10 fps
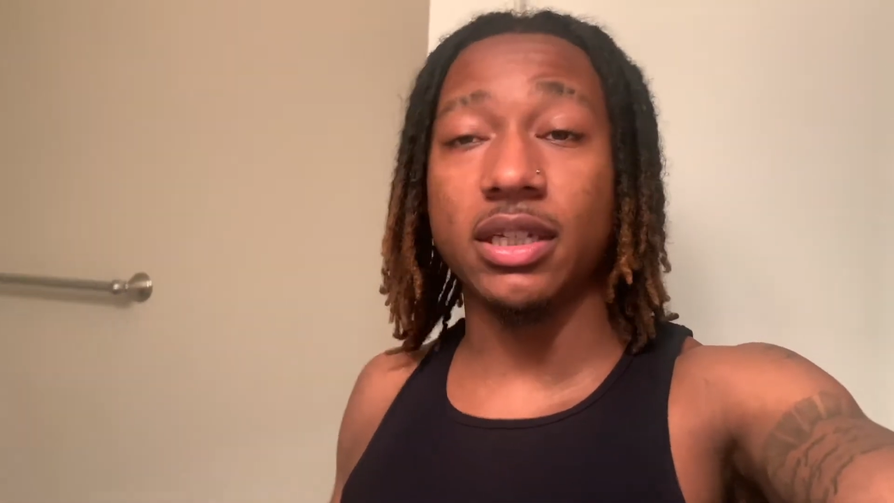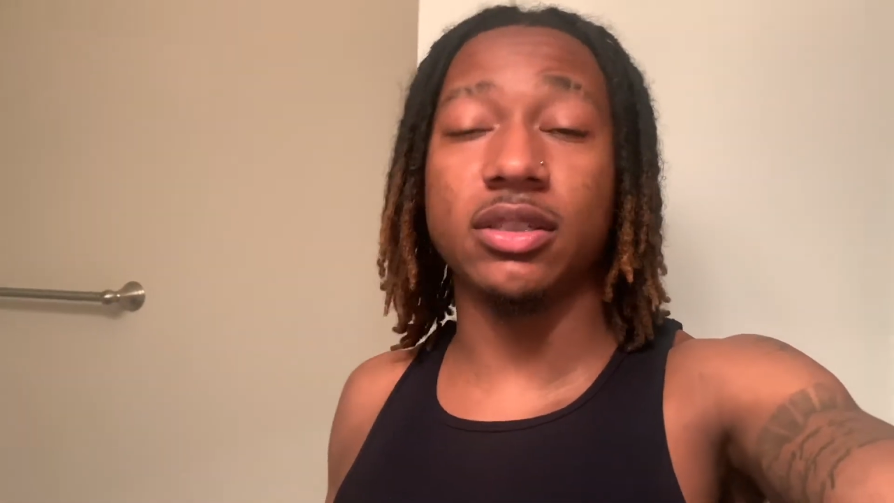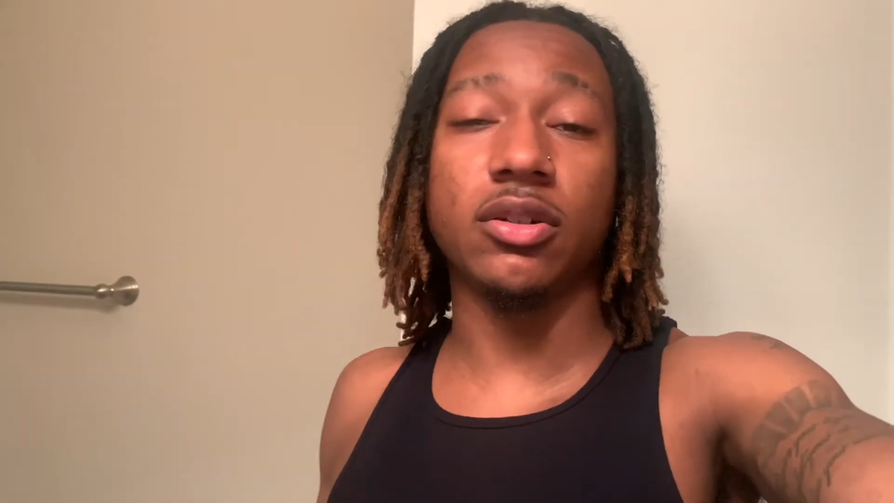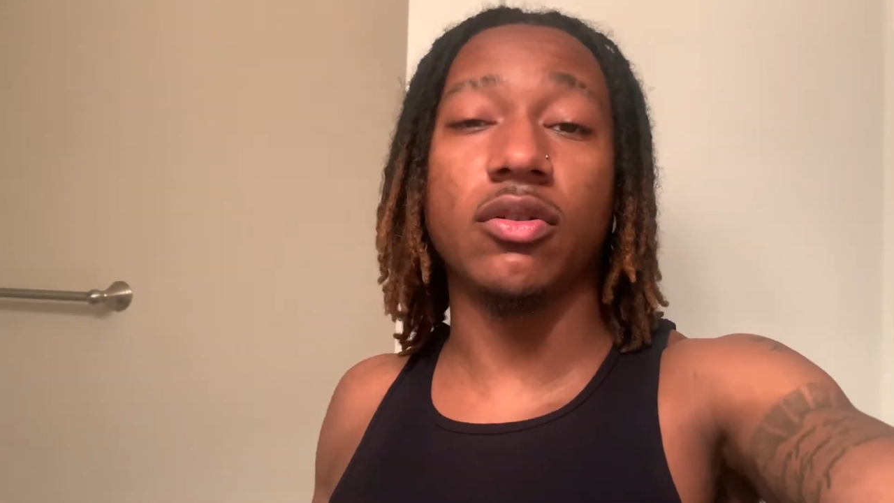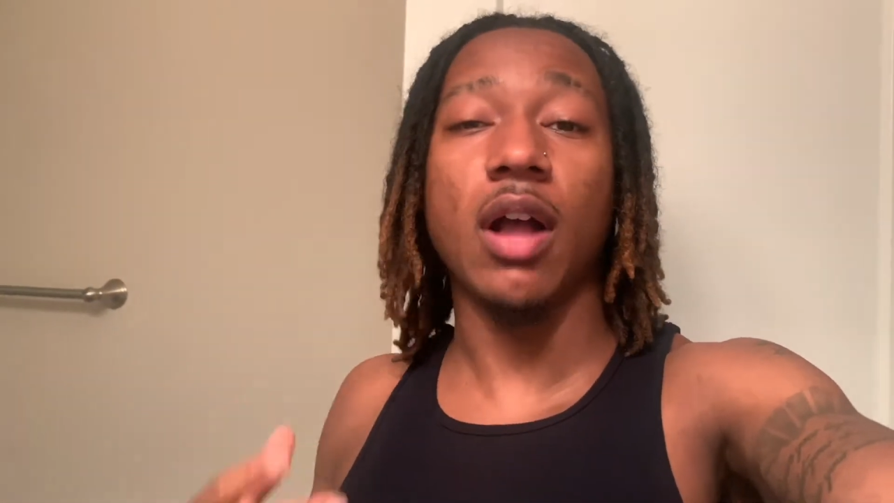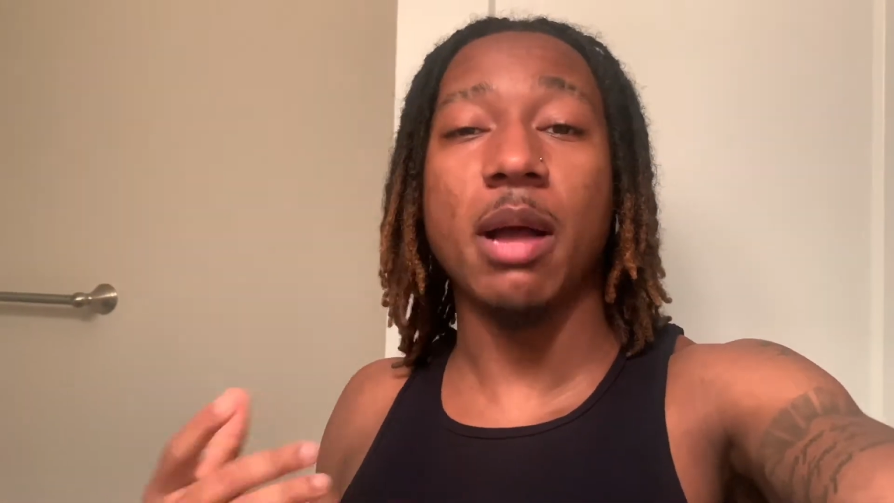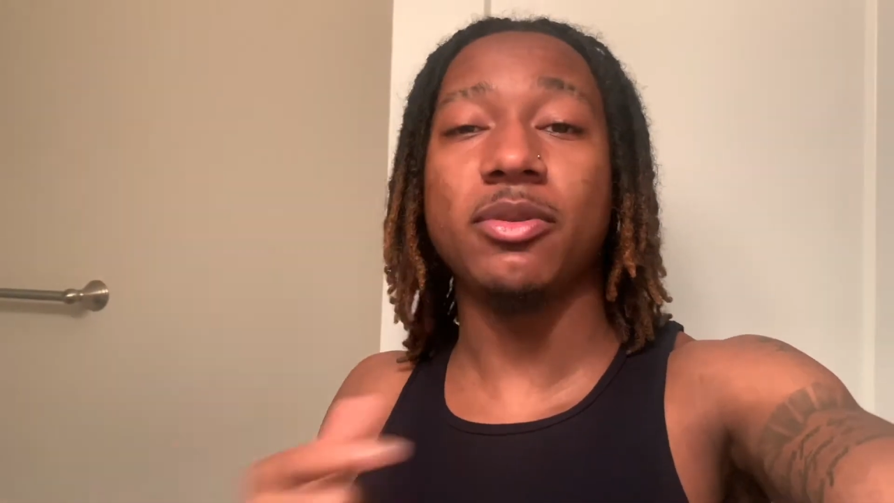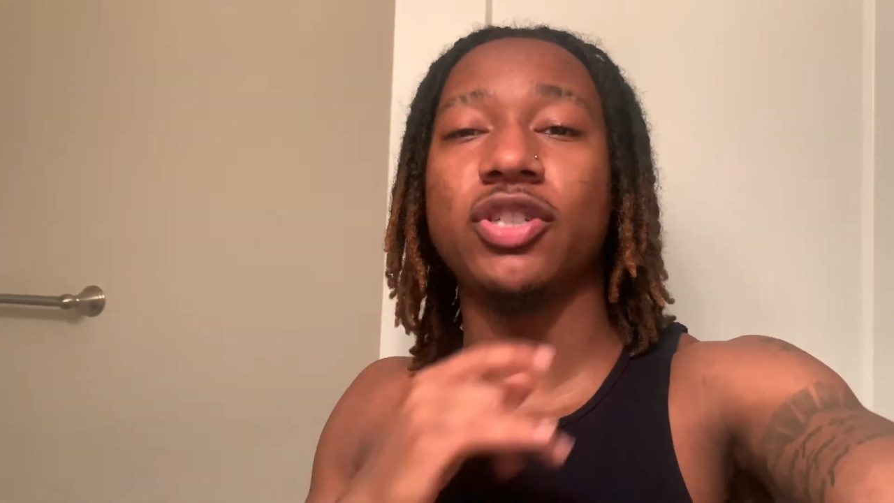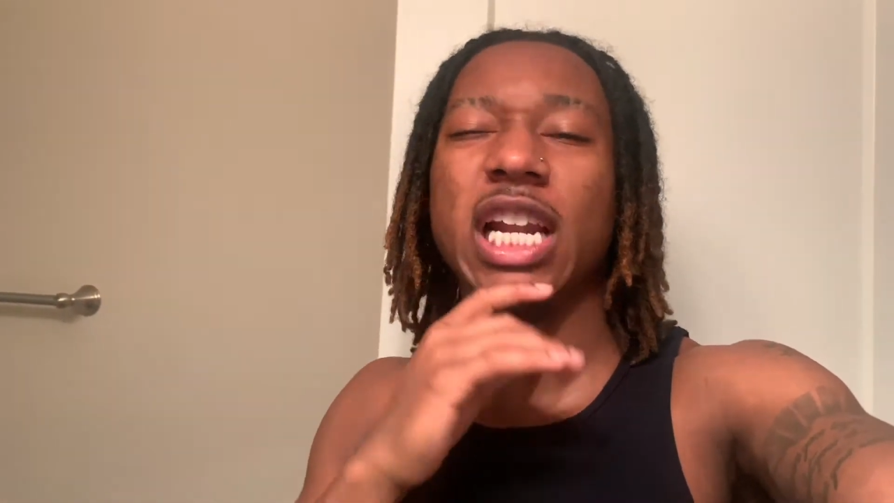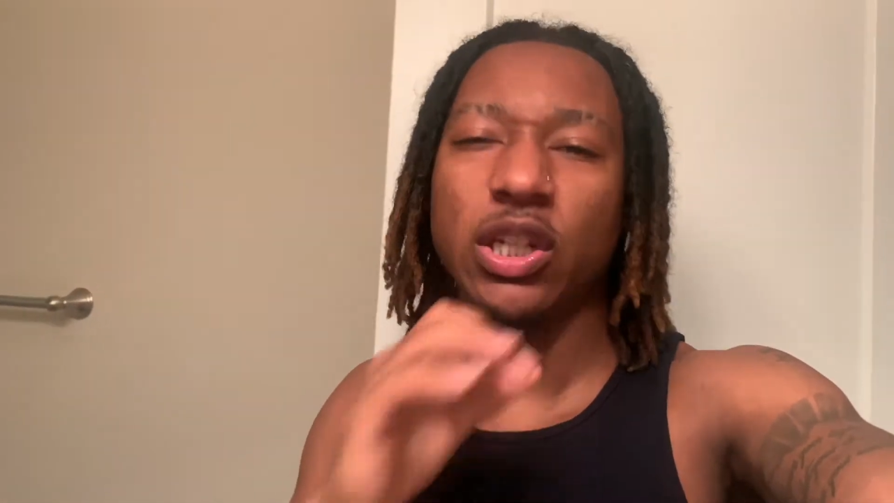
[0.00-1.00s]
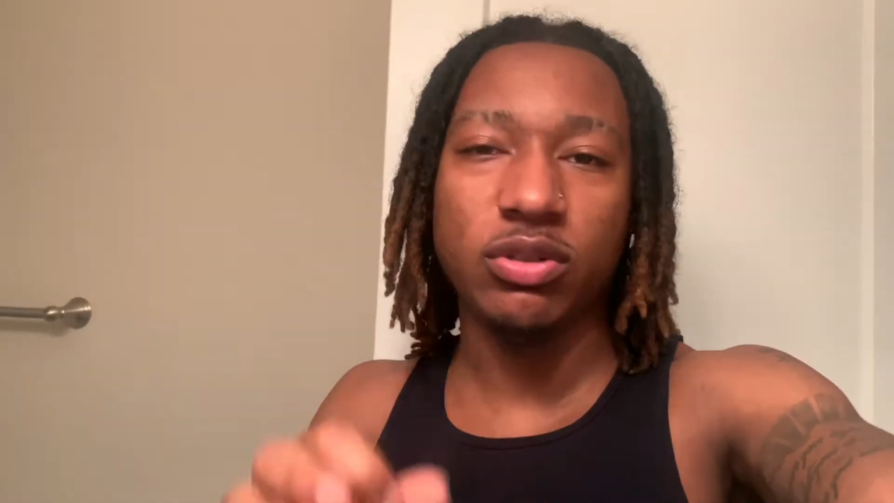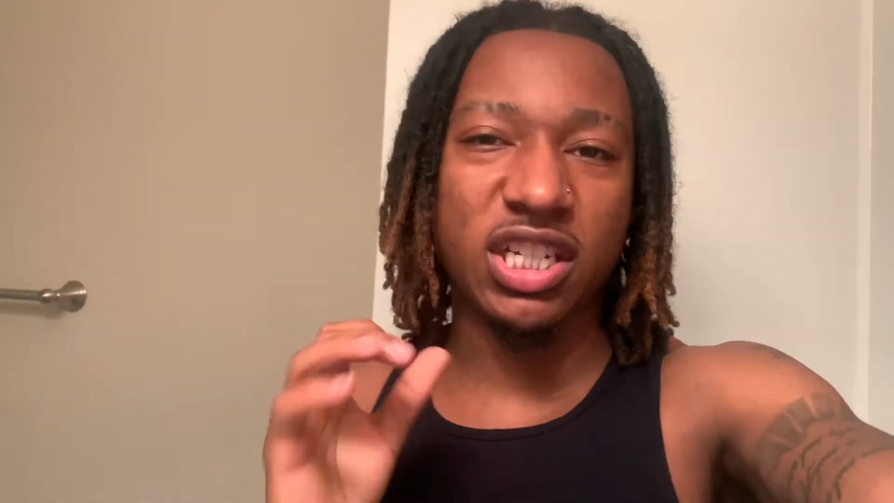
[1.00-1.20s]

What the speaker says: So I'm gonna try to do this